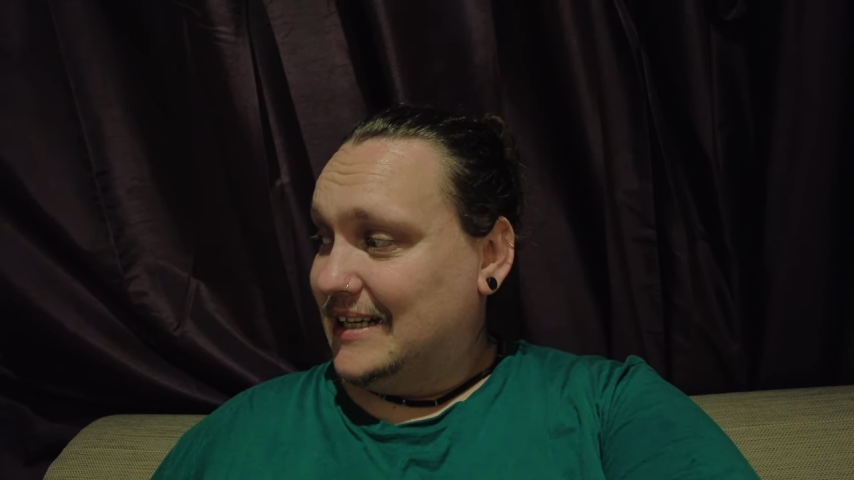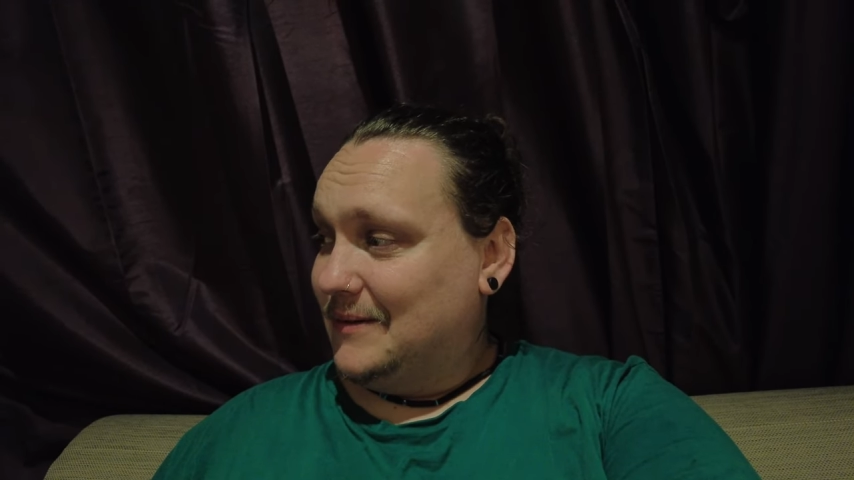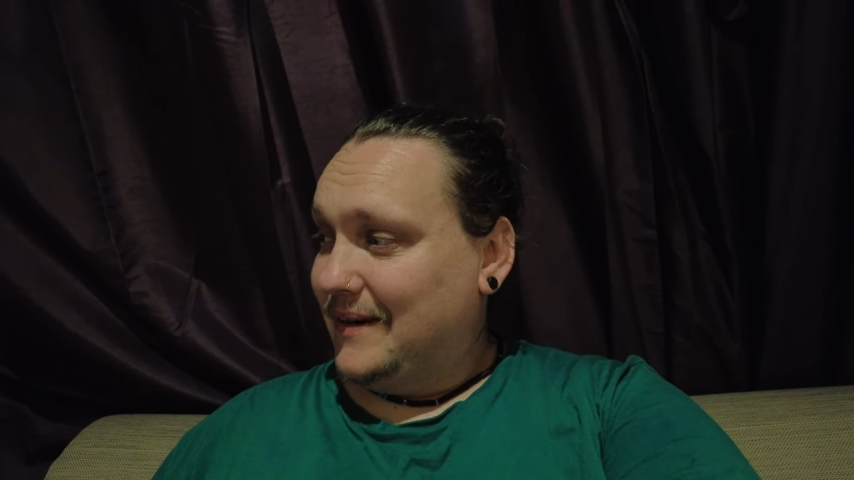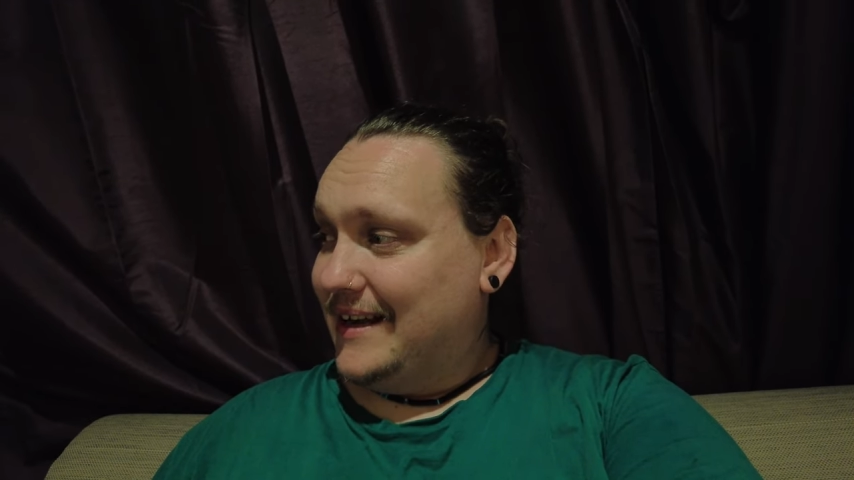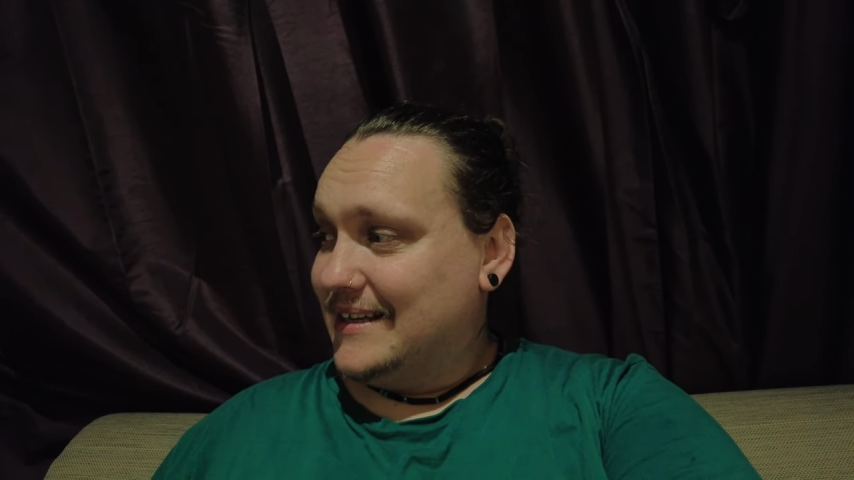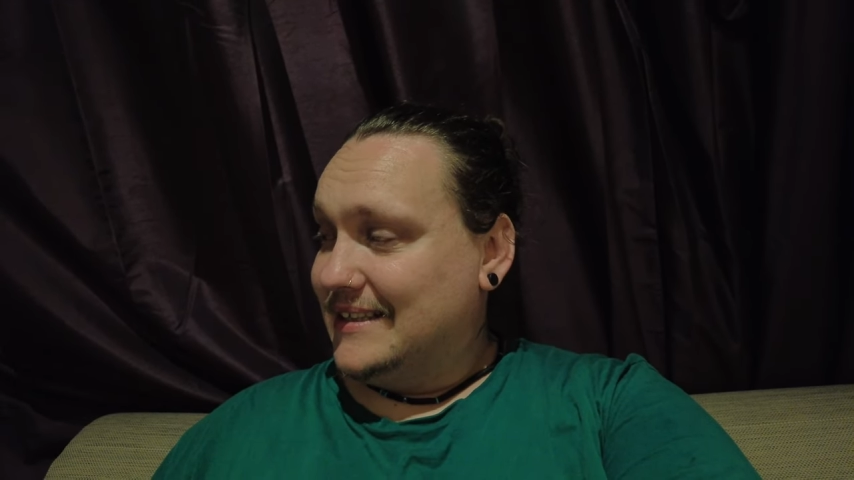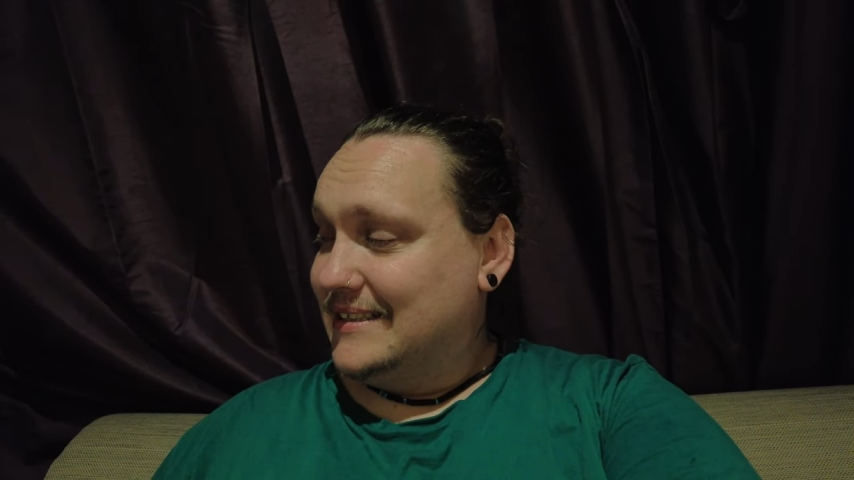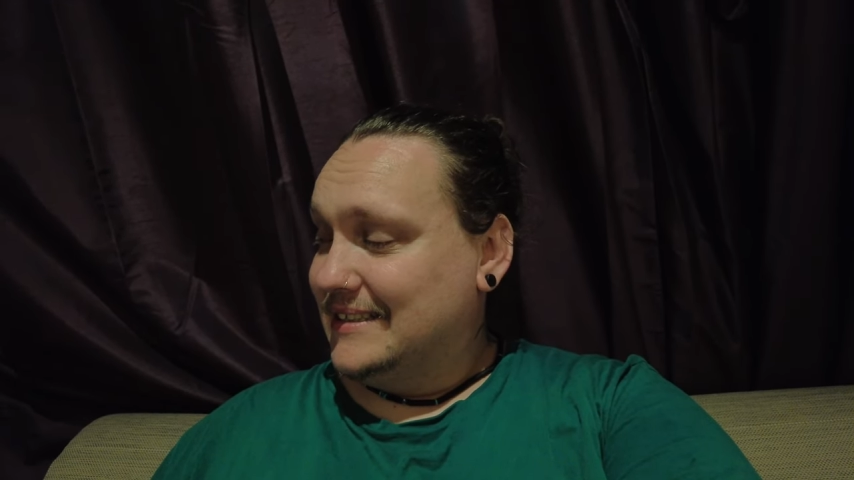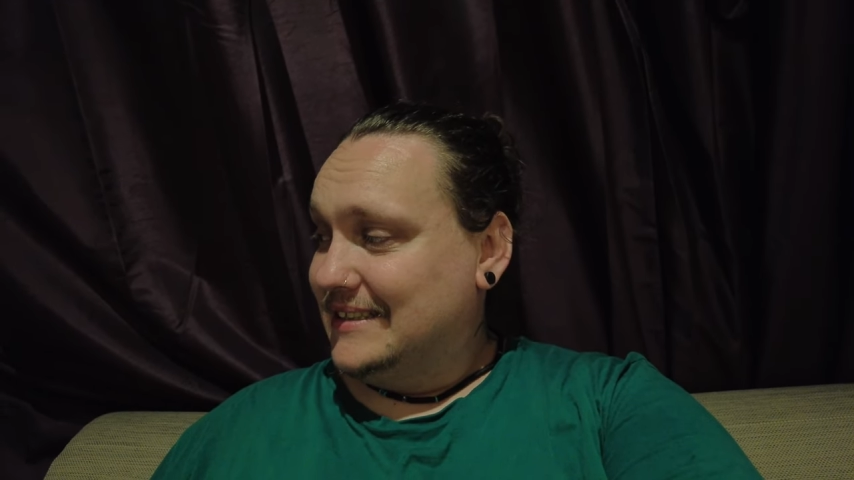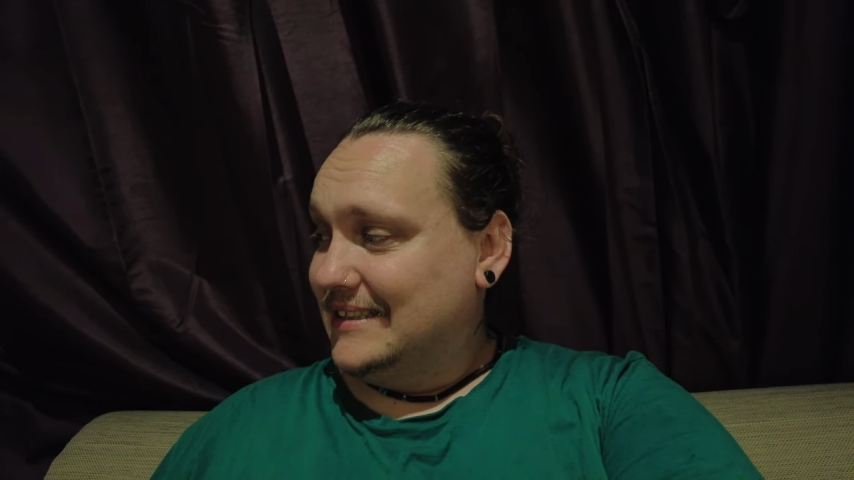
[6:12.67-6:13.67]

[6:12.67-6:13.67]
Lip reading: we had a